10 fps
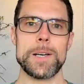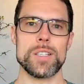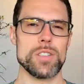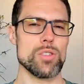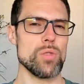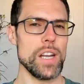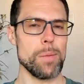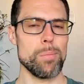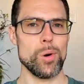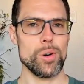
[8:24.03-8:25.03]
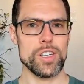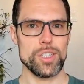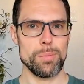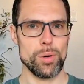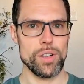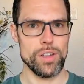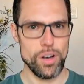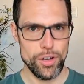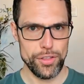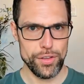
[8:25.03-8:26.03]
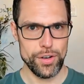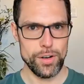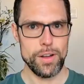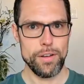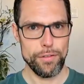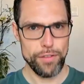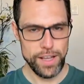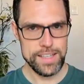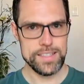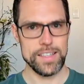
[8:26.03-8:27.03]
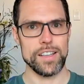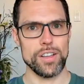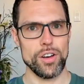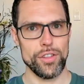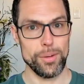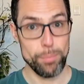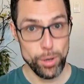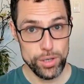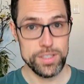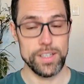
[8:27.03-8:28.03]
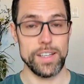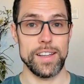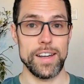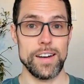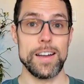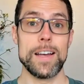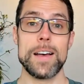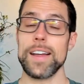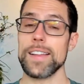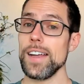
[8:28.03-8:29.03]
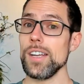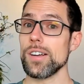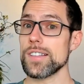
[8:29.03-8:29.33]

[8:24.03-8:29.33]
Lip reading: So it's really important to put an author face and an author person in there. And then you